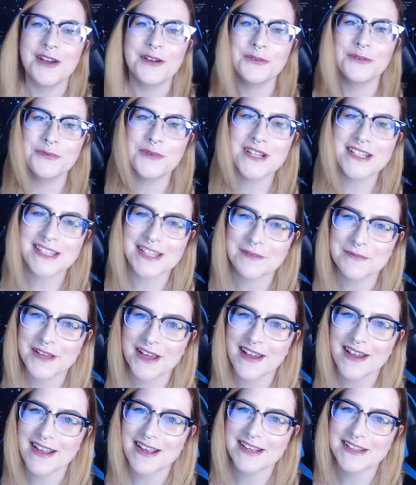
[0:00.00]
What's up
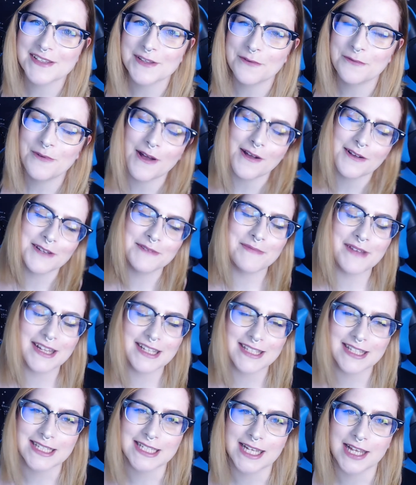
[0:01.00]
guys? Welcome back
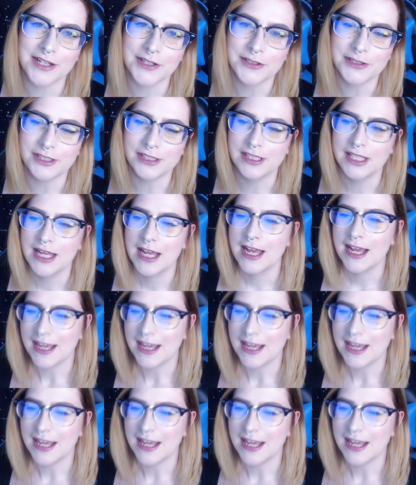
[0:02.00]
to the channel.